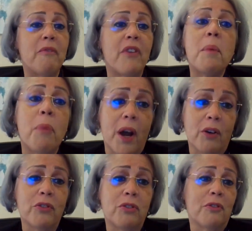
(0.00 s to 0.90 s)
I'm very
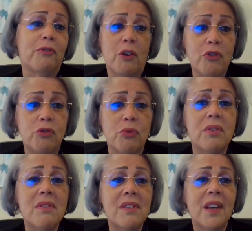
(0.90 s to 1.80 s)
proud of our
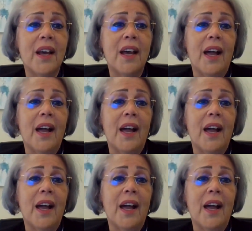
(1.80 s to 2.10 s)
students.